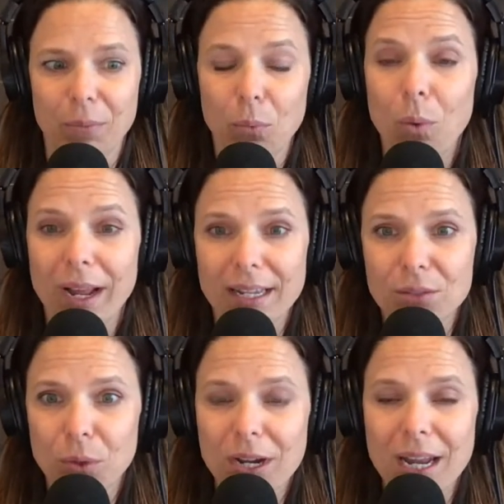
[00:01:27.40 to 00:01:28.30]
what
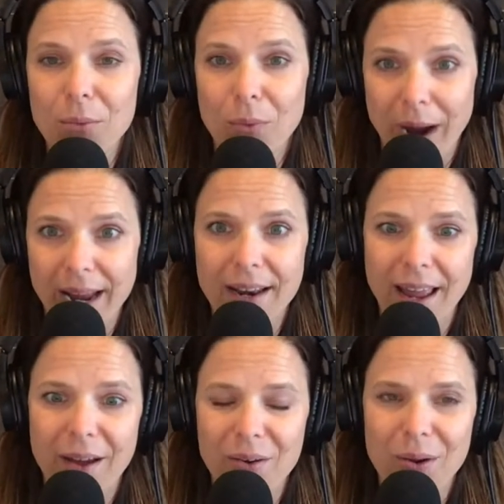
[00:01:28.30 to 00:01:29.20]
is working right
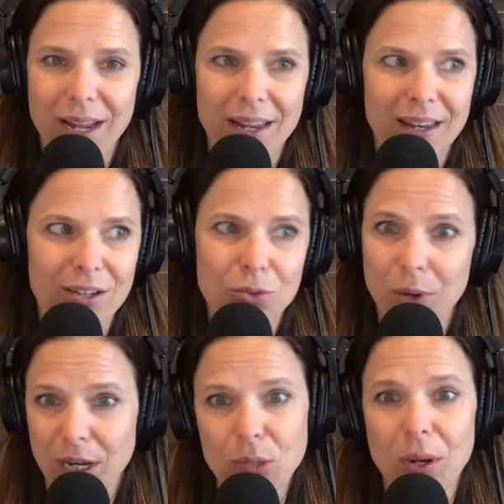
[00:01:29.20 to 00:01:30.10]
now in
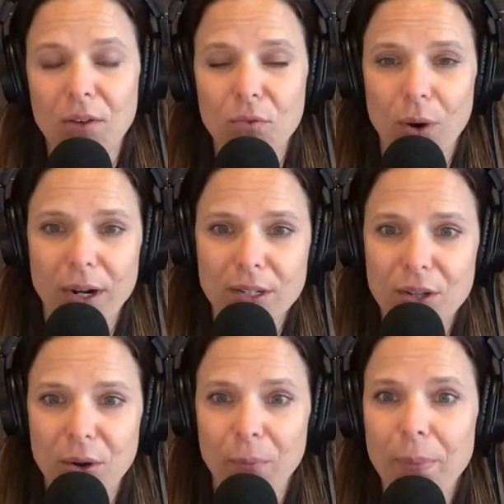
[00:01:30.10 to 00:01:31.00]
2024
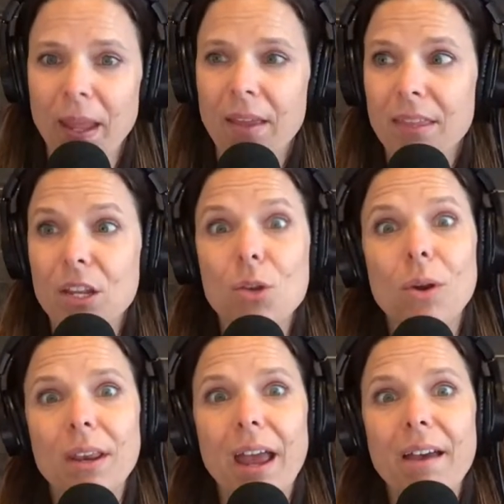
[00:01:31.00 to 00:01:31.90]
so that you
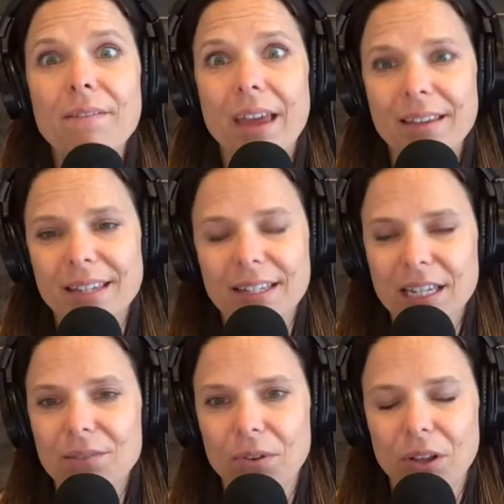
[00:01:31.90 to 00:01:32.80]
can have that
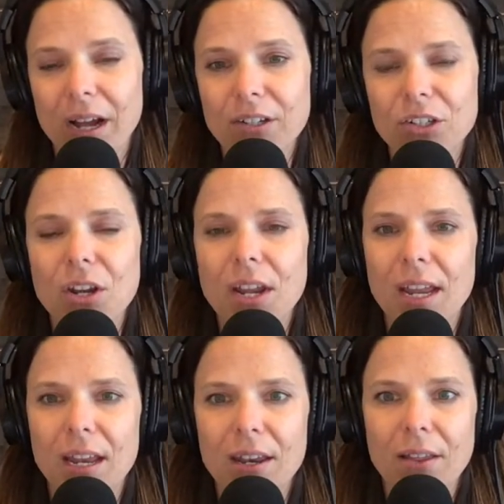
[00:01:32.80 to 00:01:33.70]
successful launch
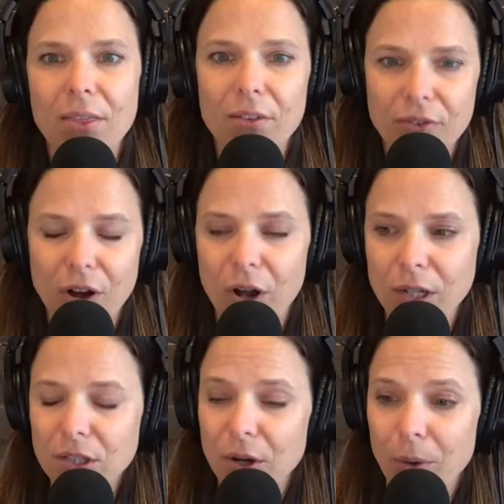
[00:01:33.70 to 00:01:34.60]
in the fall.
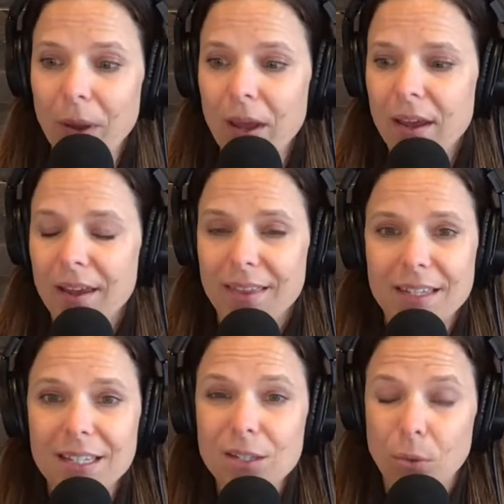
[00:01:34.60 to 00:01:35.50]
So
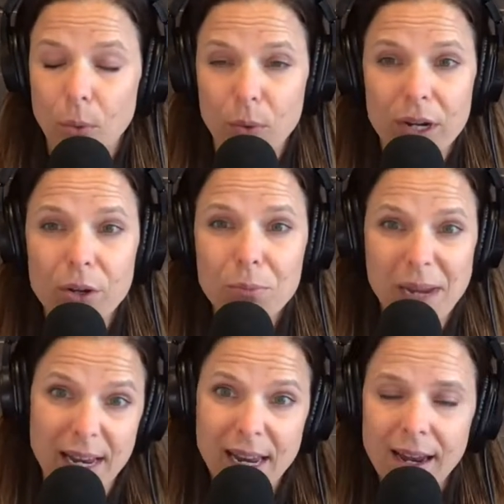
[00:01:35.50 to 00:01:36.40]
this is real
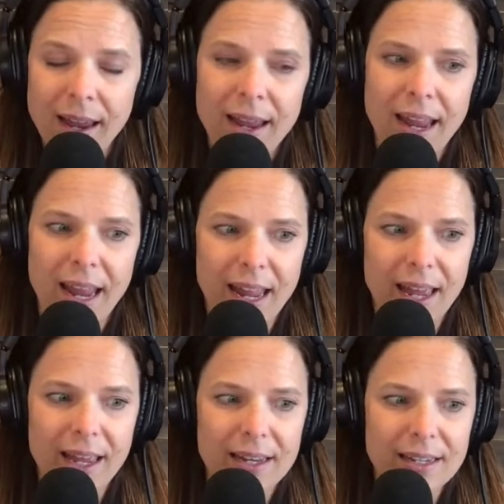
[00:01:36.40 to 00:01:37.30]
meaty.
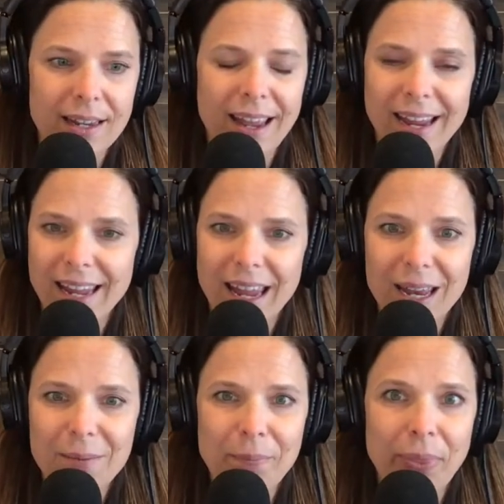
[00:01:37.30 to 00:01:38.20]
And
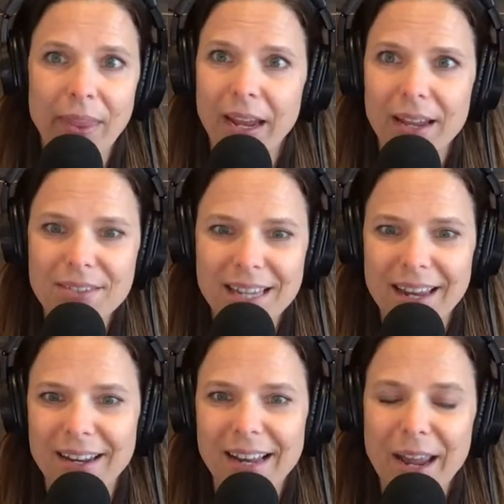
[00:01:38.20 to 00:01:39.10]
again, like I've
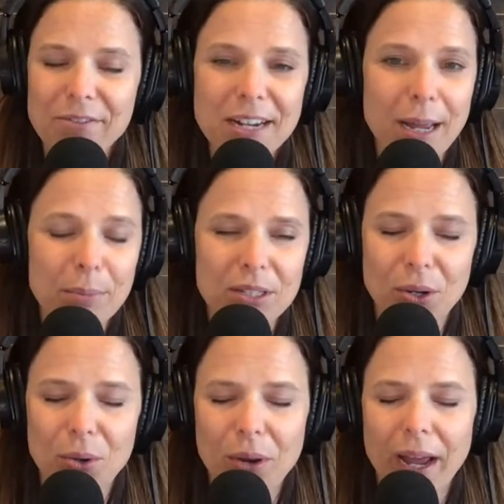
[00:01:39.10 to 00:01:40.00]
said in every
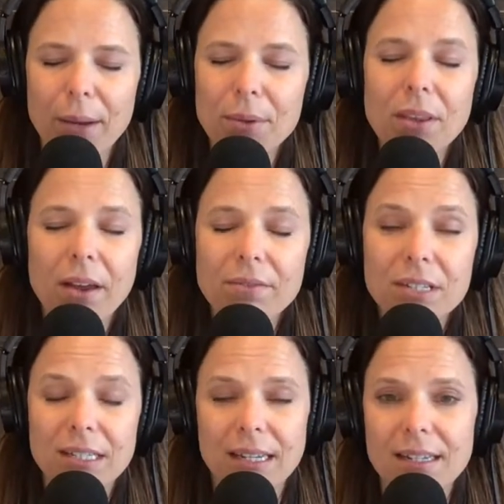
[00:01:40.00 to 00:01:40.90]
episode, I would love
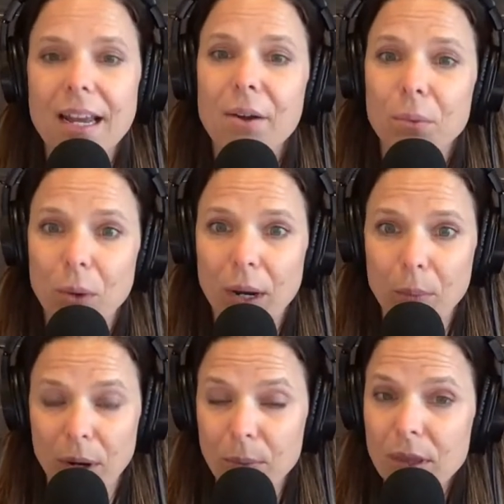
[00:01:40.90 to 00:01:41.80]
to sit down
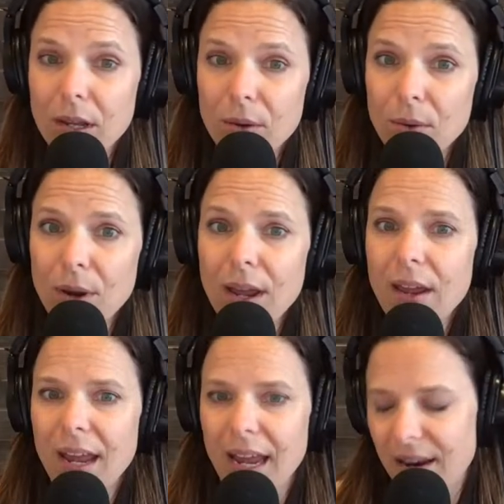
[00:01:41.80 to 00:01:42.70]
one-on-one with you
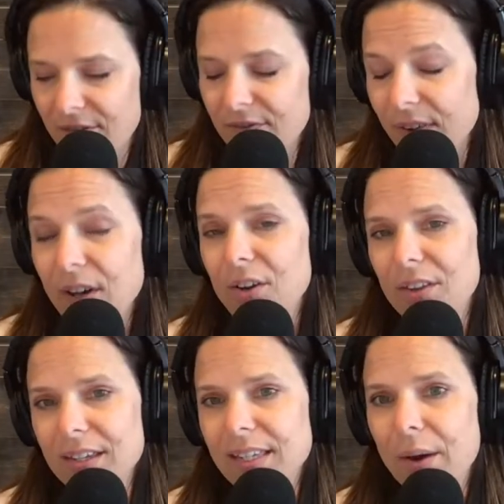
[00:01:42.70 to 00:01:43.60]
and figure
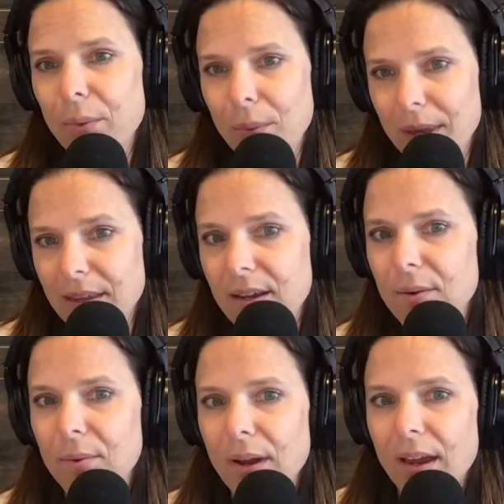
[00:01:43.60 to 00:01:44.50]
this out with
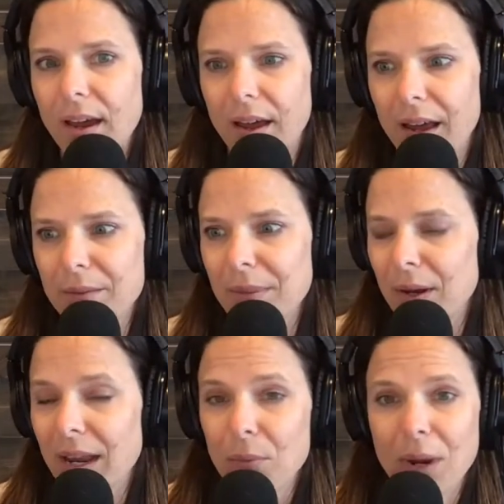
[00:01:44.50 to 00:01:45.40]
you.
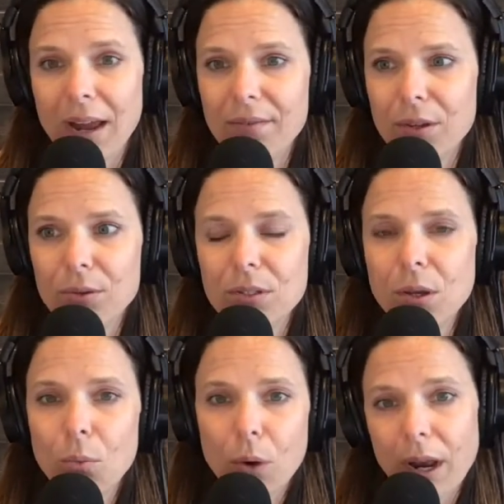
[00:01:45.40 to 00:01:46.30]
Again, we have those
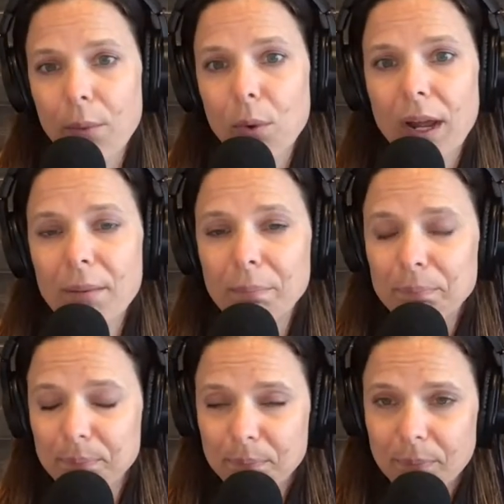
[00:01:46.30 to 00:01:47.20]
one-on-one
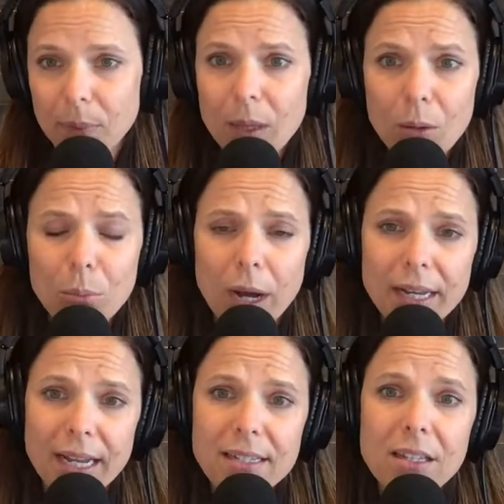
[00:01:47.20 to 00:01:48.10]

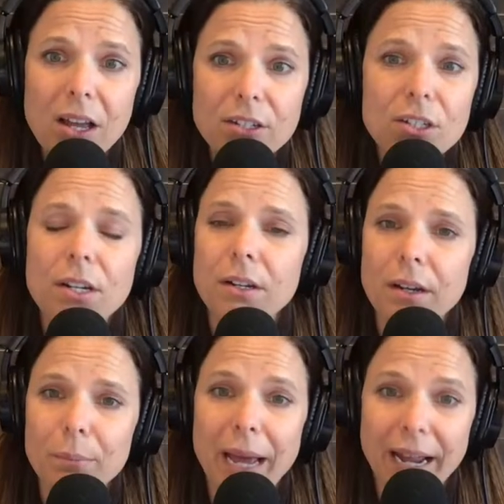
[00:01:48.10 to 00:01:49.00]
podcast launch
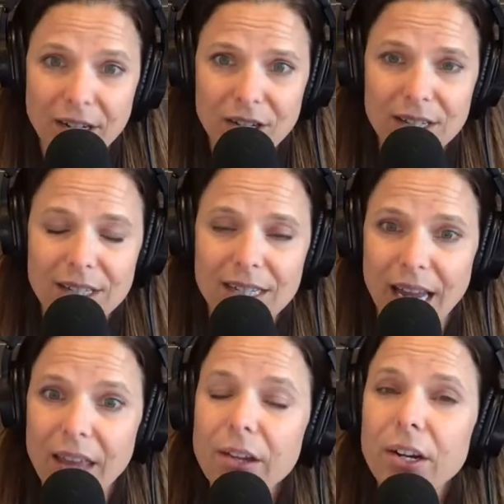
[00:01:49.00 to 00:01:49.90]
packages
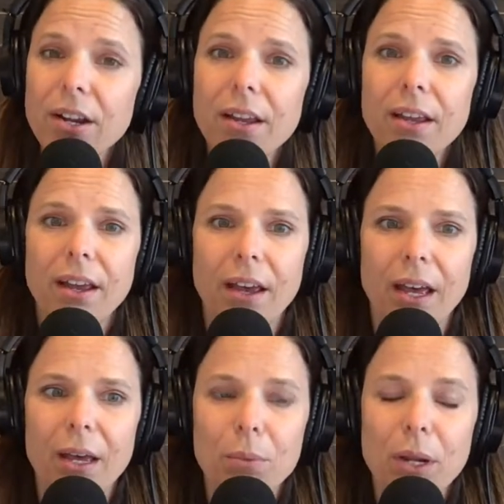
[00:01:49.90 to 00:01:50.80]
together.
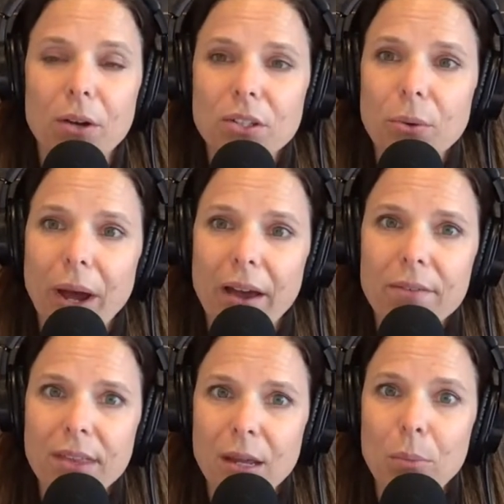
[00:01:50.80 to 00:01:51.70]
We also
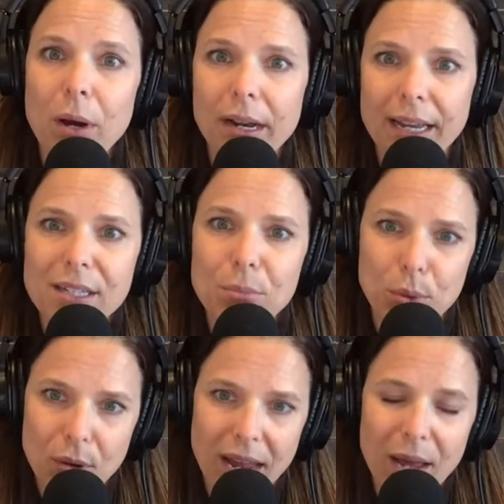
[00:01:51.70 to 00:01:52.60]
have the podcast
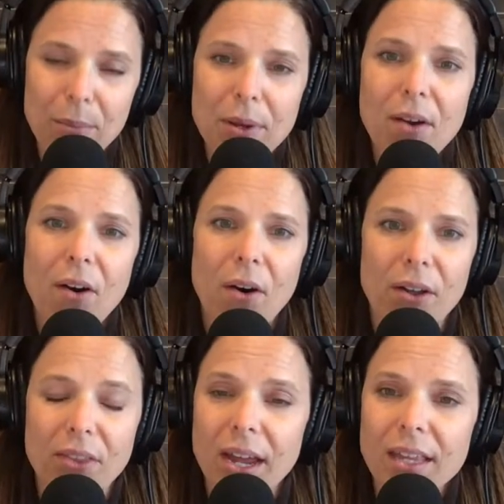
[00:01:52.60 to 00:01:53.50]
boot camp
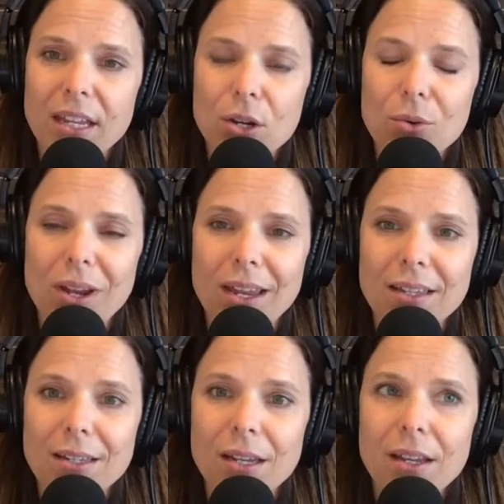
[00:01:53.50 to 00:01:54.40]
online that you
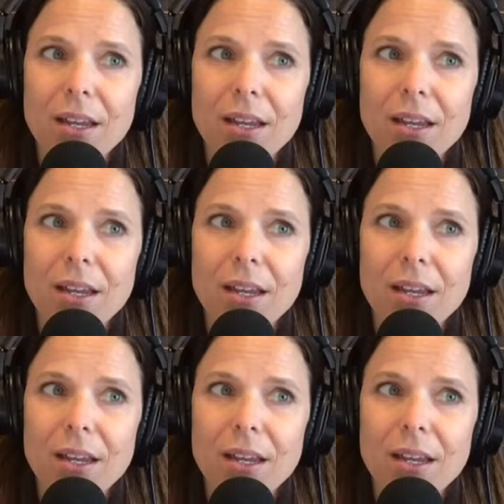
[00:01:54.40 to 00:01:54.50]
can